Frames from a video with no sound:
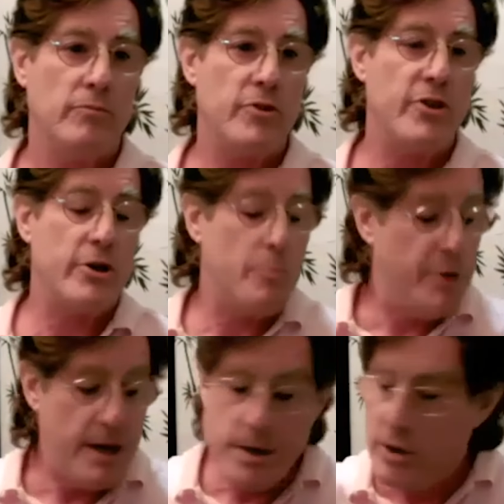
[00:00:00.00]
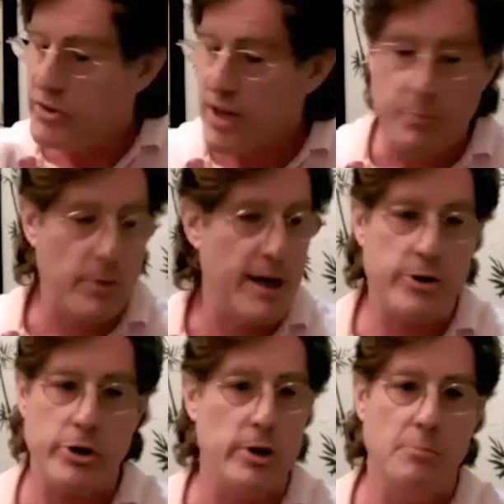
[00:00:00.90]
for there to be no
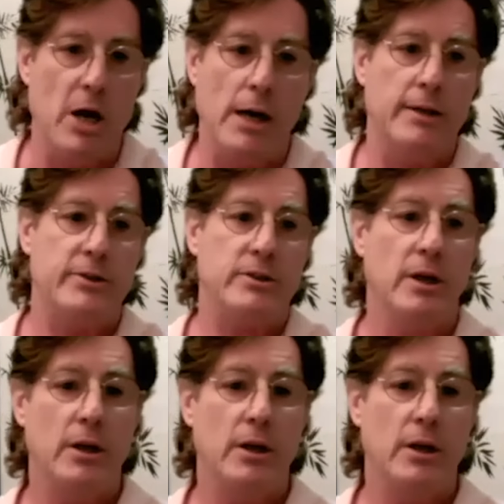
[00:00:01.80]
separation among us.